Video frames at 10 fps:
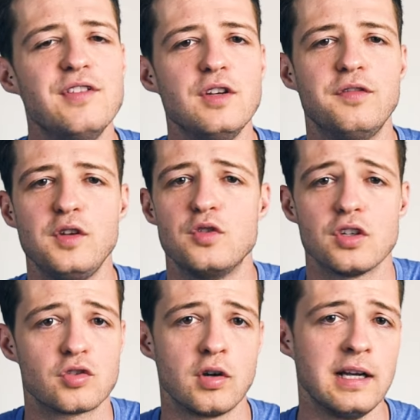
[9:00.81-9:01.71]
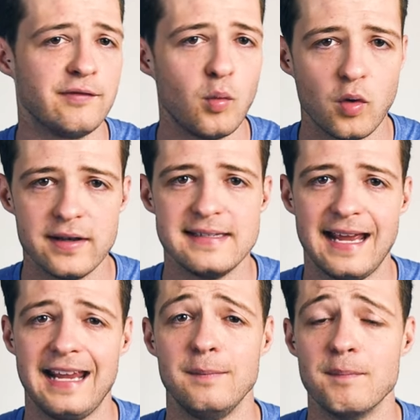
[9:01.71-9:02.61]
Even if you just try it for one
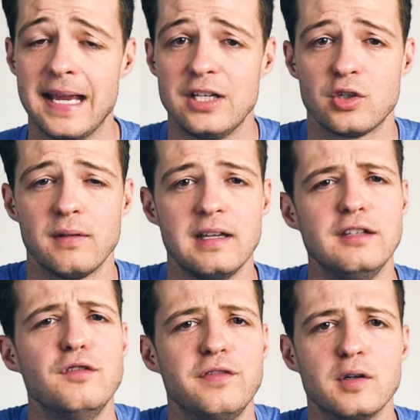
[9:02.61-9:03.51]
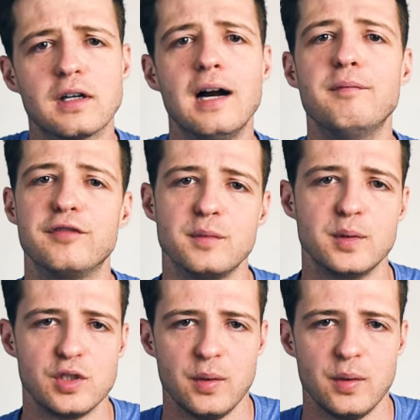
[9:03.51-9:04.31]
day, make sure that you feel comfortable